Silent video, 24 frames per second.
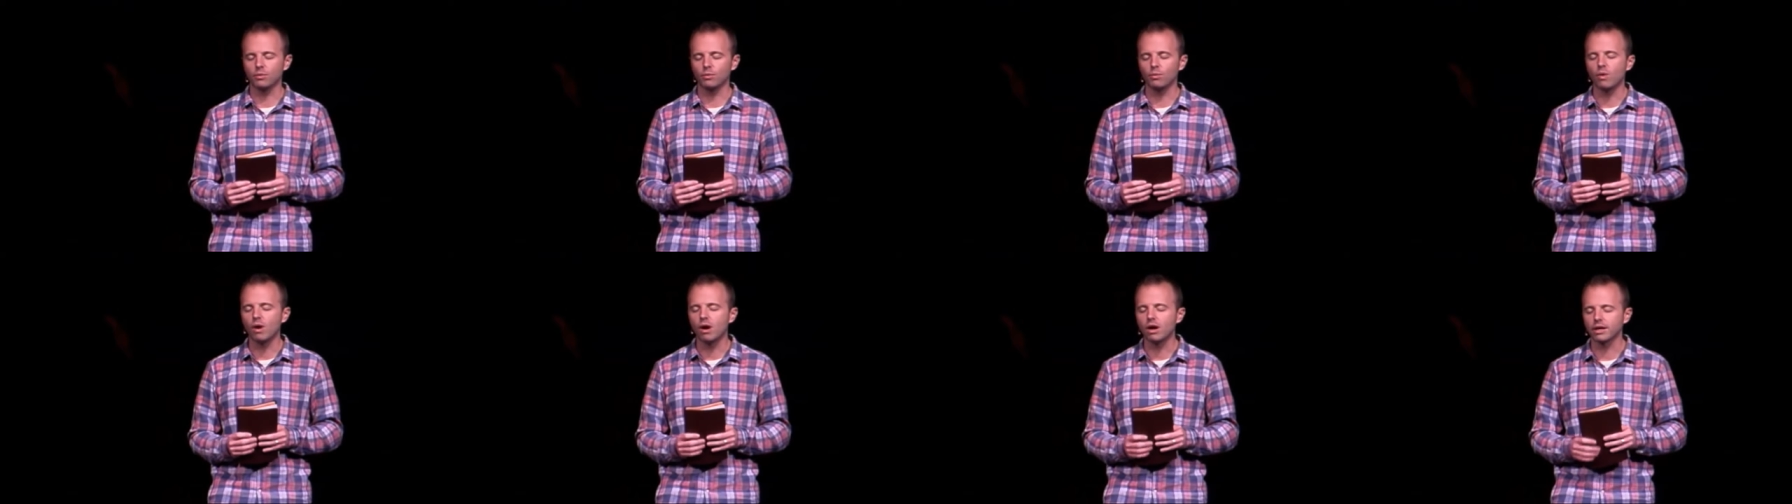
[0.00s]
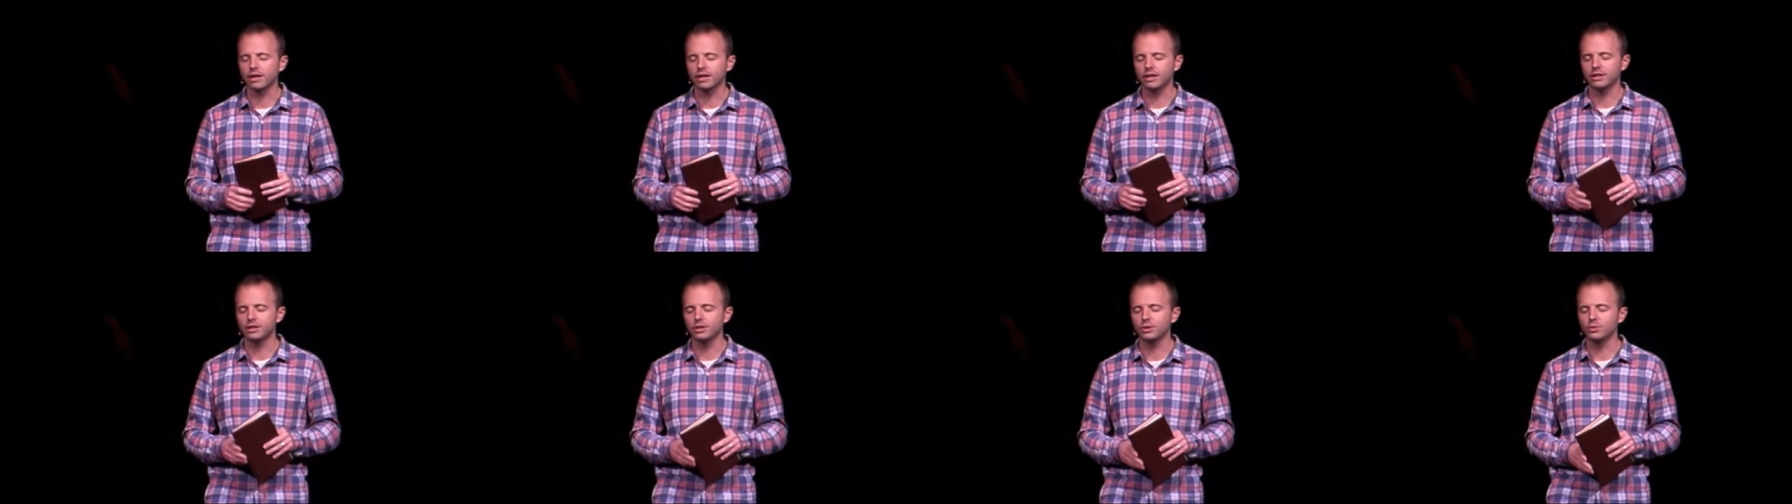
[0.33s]

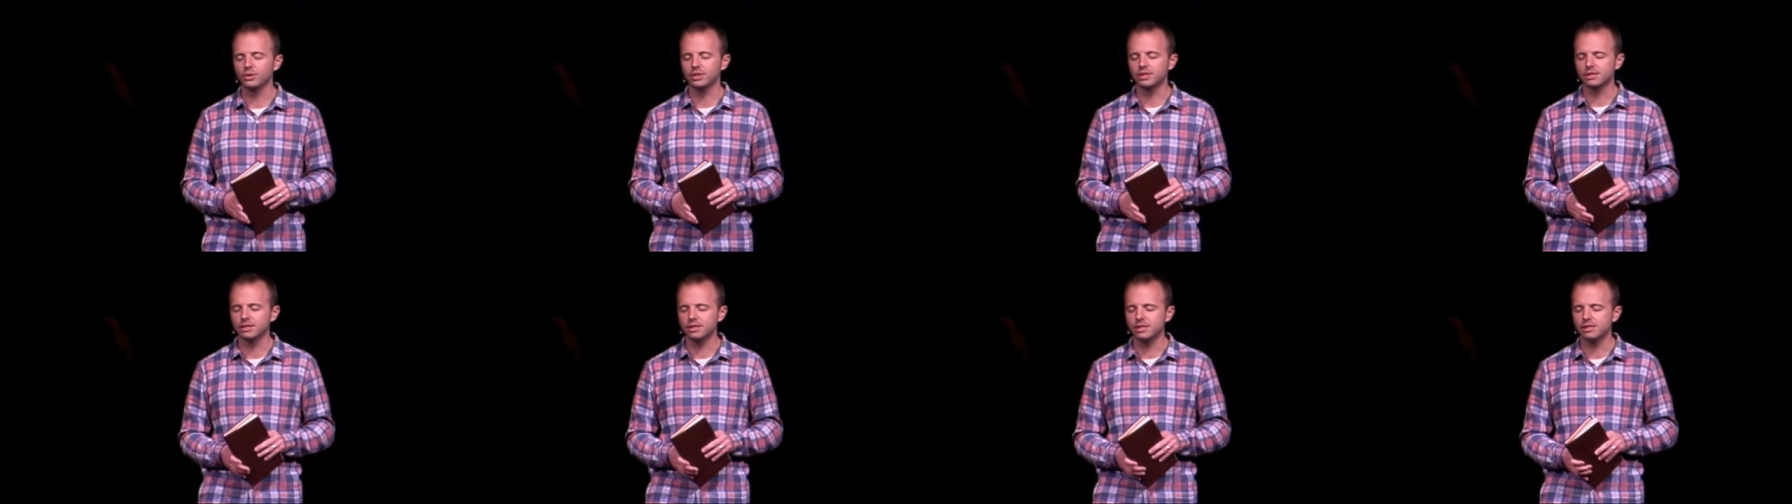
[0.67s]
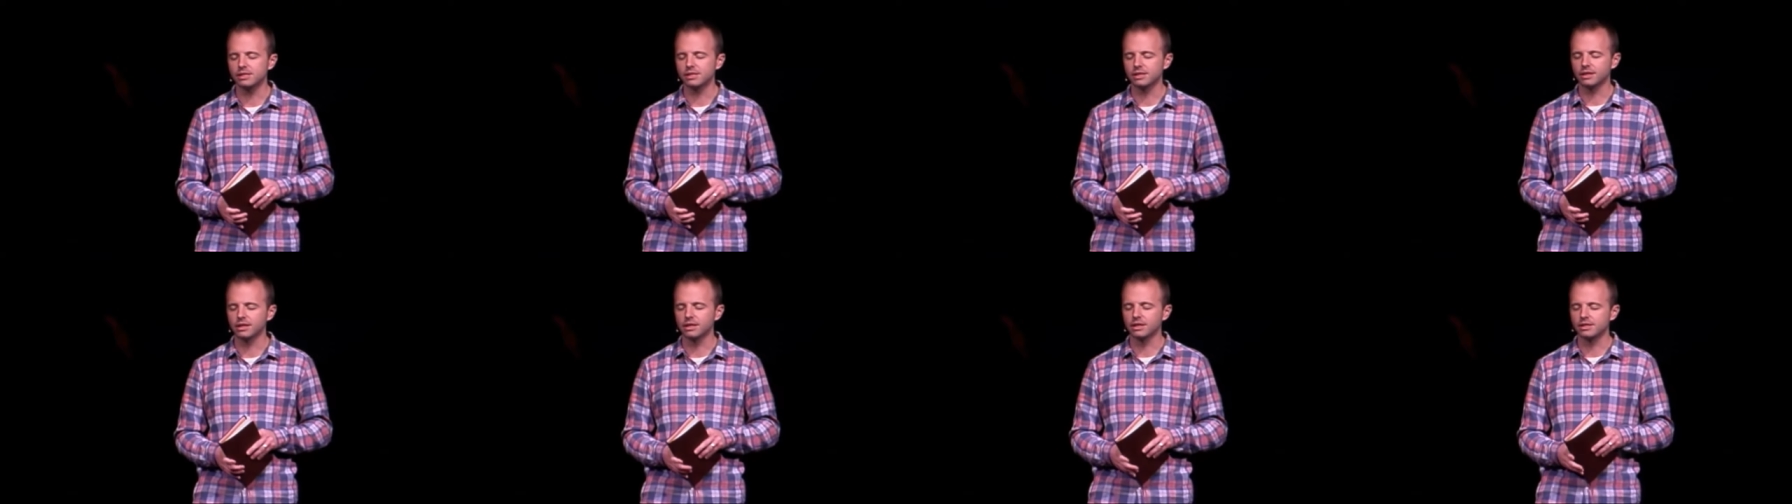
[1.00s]
walk into a
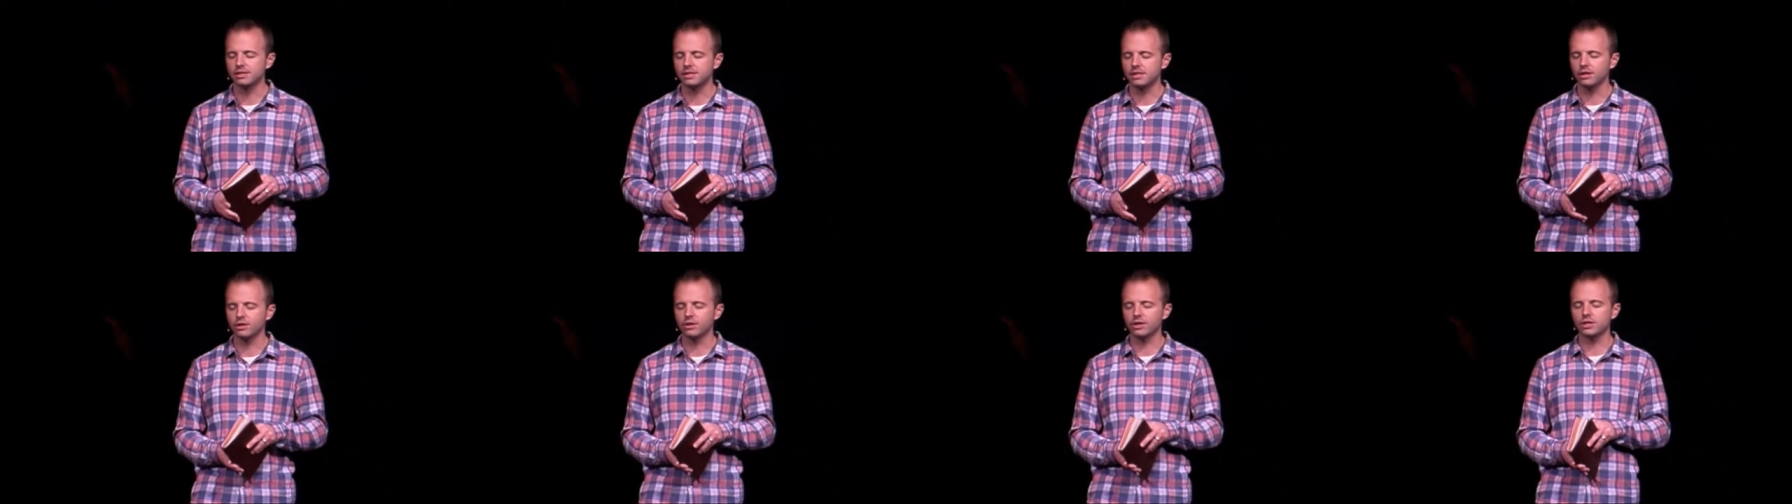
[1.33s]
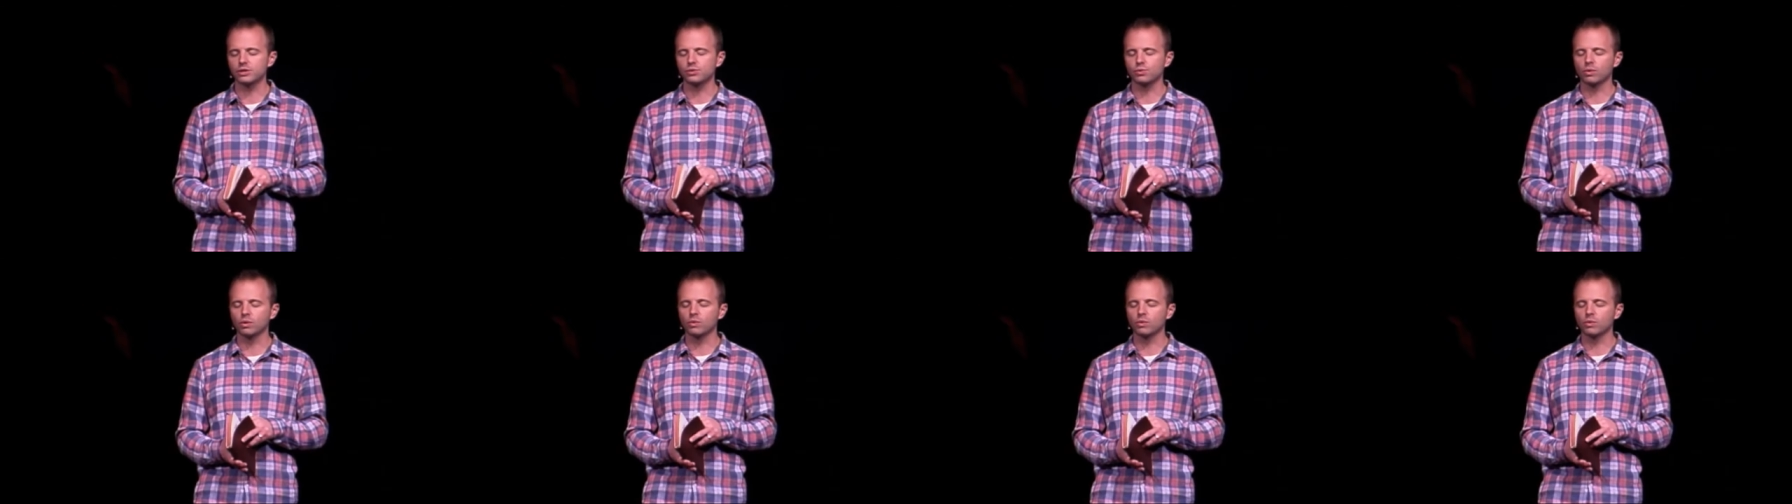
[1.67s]
season and a series